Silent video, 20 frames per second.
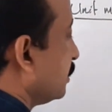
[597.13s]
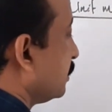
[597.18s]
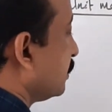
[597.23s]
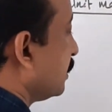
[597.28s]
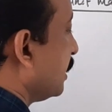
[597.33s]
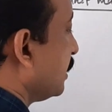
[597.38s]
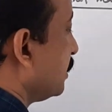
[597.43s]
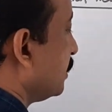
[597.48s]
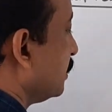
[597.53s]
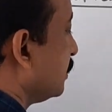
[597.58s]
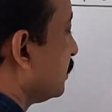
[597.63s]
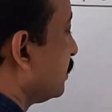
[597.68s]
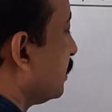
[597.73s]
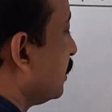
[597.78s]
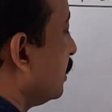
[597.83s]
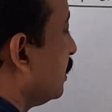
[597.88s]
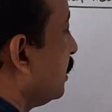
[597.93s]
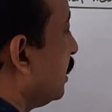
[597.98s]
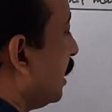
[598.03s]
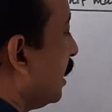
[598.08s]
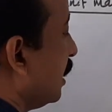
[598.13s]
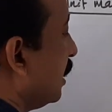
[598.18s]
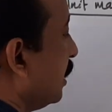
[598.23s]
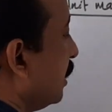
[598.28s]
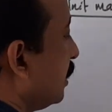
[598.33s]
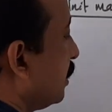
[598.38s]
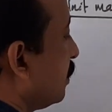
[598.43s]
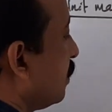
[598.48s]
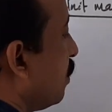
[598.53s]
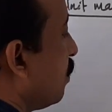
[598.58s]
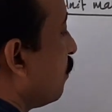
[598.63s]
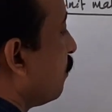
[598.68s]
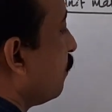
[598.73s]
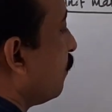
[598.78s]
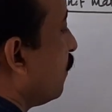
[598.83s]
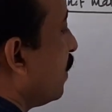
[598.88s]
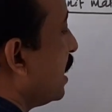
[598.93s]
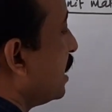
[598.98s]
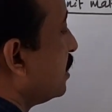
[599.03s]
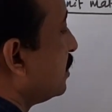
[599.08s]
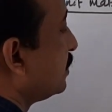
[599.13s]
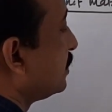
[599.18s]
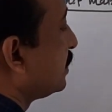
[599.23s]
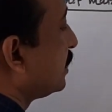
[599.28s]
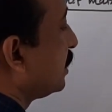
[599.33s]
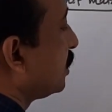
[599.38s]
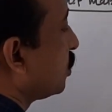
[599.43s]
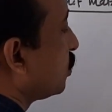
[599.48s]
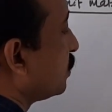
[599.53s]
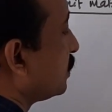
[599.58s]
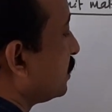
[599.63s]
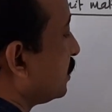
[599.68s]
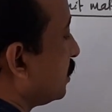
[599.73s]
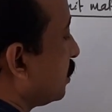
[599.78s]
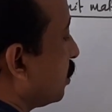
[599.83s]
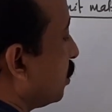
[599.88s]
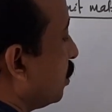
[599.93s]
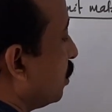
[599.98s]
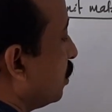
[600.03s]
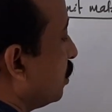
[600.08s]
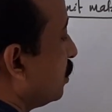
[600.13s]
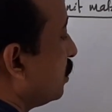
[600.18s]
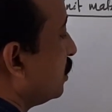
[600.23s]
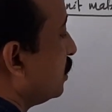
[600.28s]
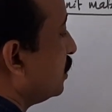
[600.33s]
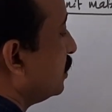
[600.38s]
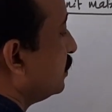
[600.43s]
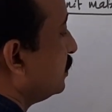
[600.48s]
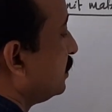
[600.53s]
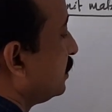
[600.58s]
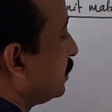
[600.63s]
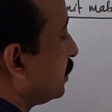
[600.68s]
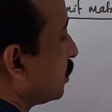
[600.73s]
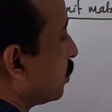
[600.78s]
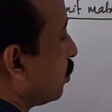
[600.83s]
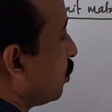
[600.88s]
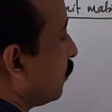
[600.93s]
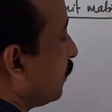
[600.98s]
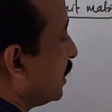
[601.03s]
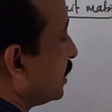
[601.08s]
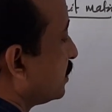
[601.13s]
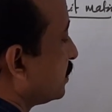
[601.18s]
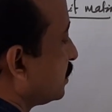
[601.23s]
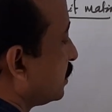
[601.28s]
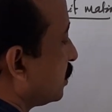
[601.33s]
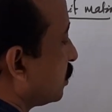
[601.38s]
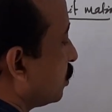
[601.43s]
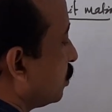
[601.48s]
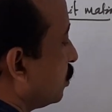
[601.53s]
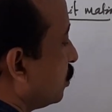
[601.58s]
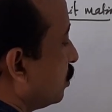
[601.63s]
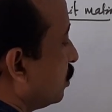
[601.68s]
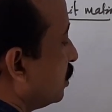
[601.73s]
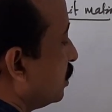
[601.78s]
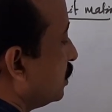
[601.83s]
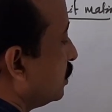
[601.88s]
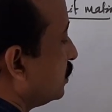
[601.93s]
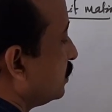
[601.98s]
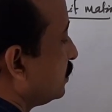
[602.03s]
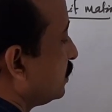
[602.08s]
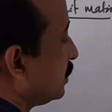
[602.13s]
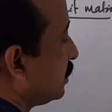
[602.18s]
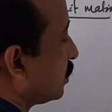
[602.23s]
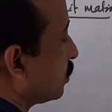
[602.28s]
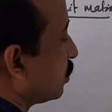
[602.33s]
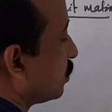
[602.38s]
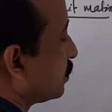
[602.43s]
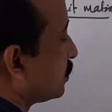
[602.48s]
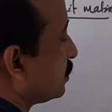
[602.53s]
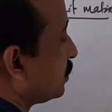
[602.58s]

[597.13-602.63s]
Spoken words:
That is, here 1 0 0 0 1 0 0